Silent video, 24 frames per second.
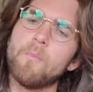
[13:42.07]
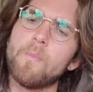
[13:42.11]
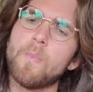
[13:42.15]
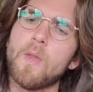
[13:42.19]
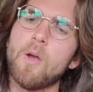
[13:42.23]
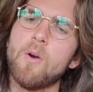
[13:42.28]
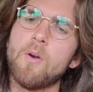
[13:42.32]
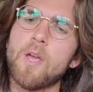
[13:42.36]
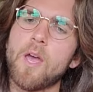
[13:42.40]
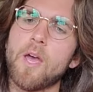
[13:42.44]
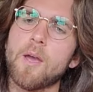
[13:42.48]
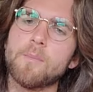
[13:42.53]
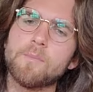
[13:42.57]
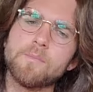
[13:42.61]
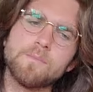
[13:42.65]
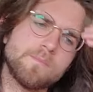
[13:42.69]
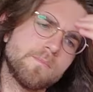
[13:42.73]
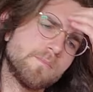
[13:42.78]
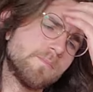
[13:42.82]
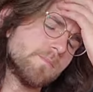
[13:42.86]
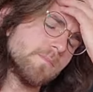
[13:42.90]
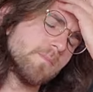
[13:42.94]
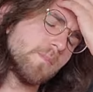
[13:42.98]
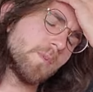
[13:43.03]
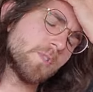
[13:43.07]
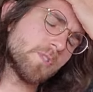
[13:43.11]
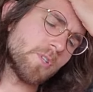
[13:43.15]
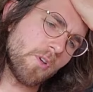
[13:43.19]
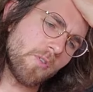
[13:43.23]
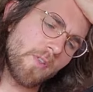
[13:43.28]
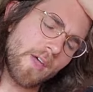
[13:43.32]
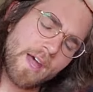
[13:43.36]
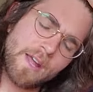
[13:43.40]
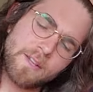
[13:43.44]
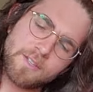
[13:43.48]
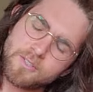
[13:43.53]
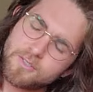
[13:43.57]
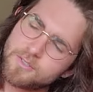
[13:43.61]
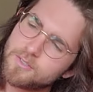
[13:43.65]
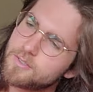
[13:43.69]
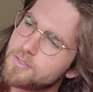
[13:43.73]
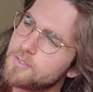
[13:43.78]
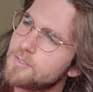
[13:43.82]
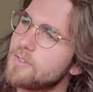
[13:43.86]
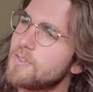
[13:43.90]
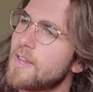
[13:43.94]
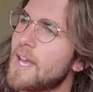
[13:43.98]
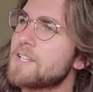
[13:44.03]
Okay, so
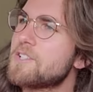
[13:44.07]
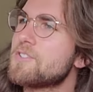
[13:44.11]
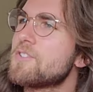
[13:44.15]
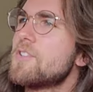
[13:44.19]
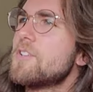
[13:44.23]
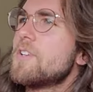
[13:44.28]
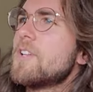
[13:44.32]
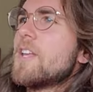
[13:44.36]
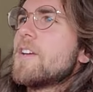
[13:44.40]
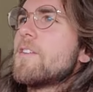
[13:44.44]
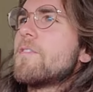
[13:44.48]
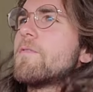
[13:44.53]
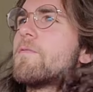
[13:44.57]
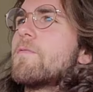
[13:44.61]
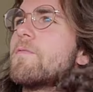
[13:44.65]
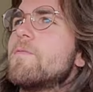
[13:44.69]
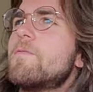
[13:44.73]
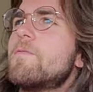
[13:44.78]
that's the like